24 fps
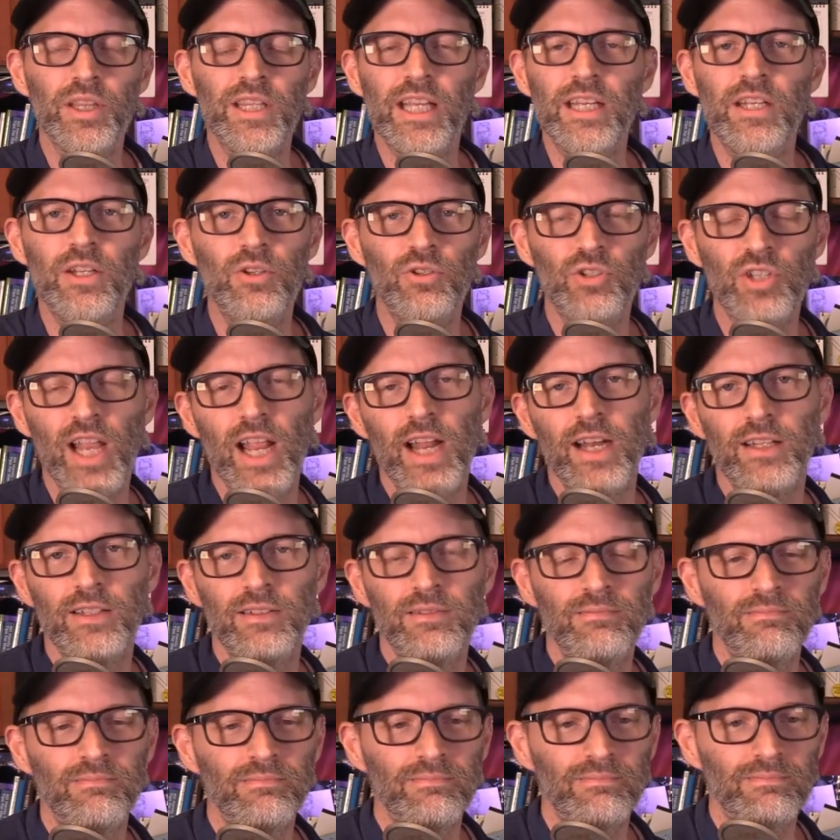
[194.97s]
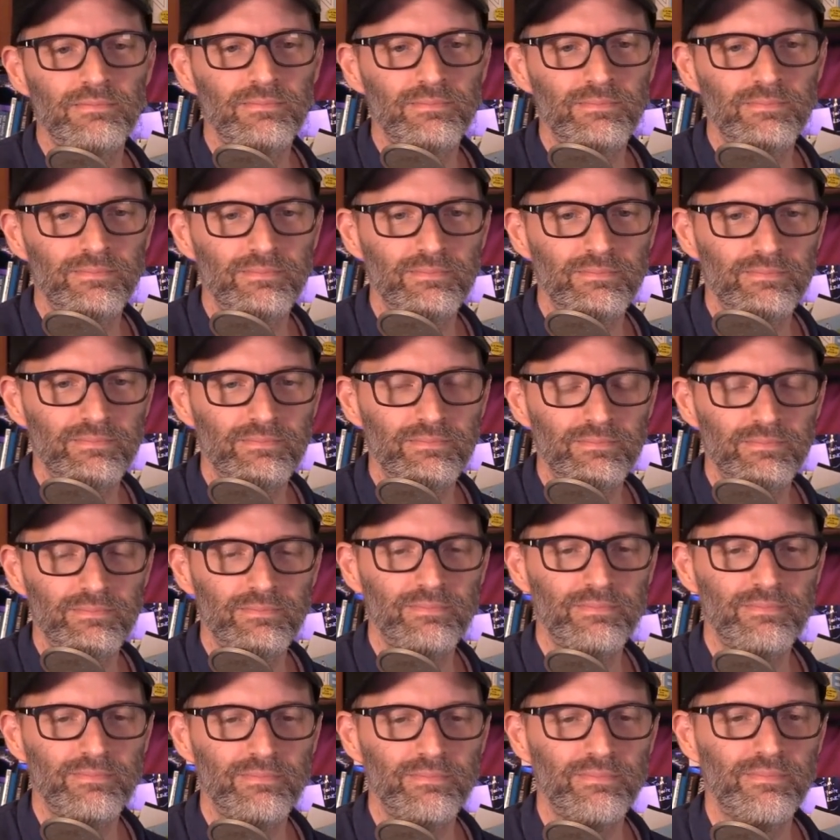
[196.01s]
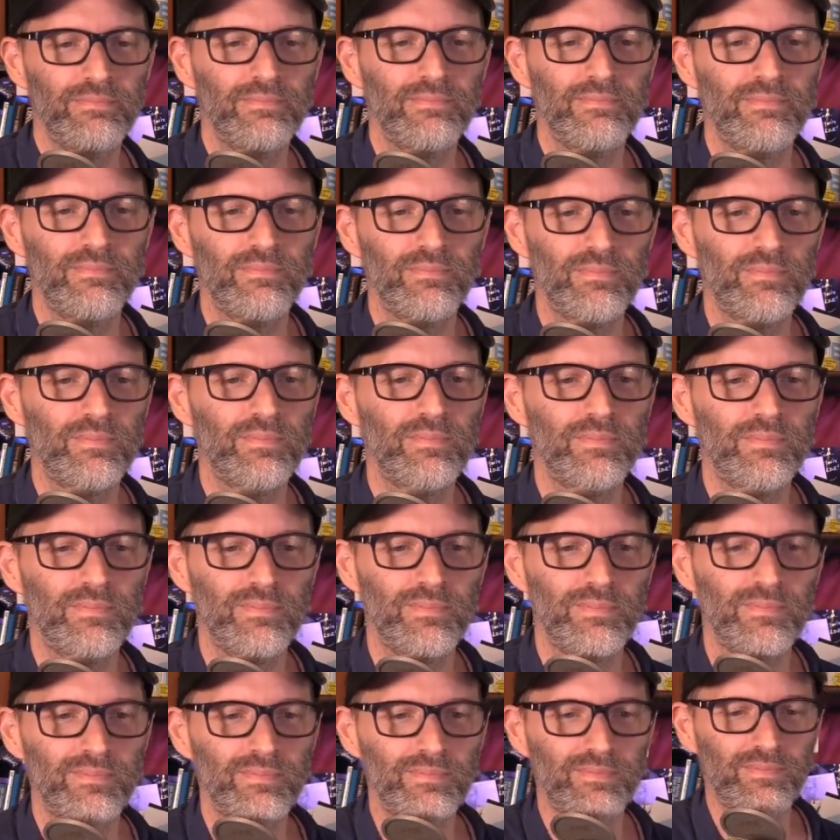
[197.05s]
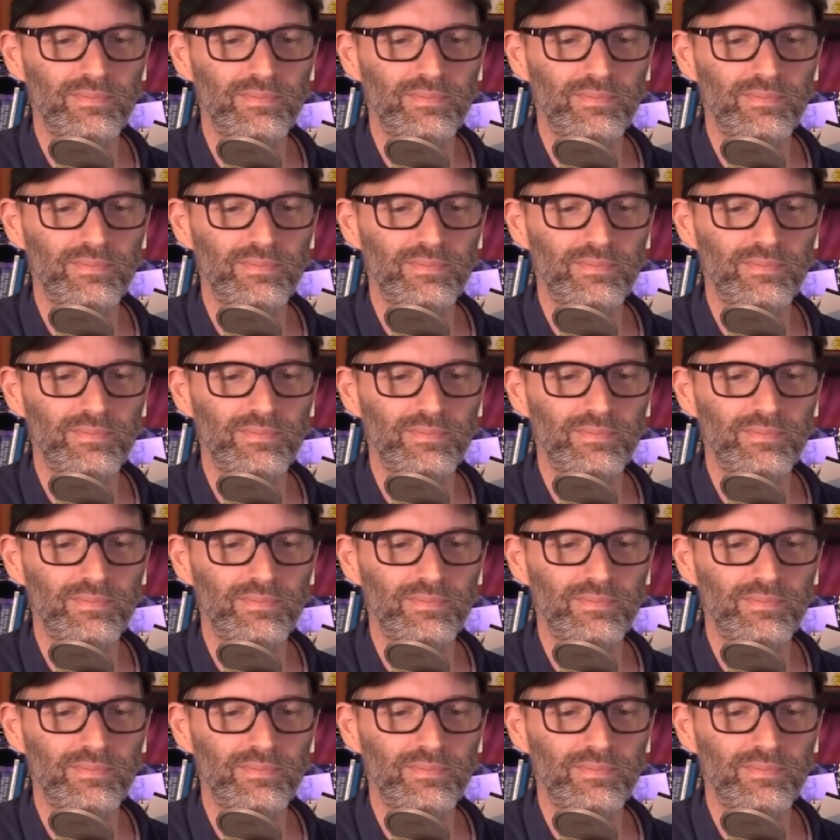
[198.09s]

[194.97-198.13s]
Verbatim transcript: what they do, Shannon. Oh, I feel like I want to hum a